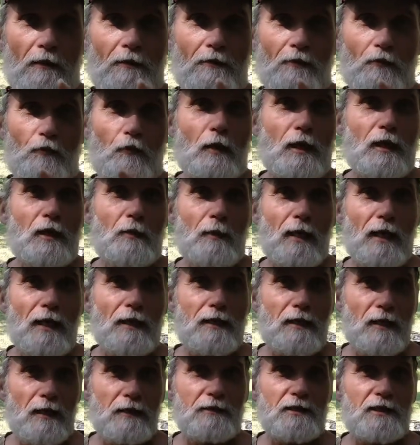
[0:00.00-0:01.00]
One of my
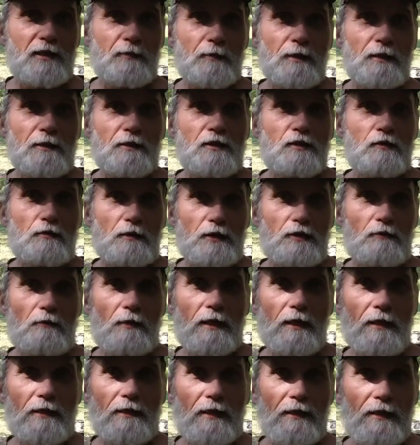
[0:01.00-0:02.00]
customers was
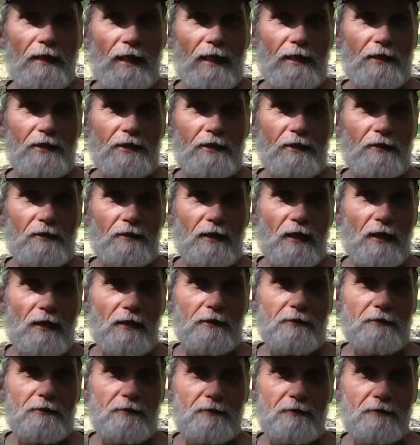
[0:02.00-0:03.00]
one of the National
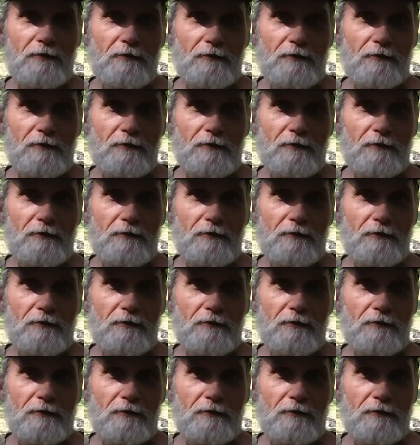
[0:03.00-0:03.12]
Guard.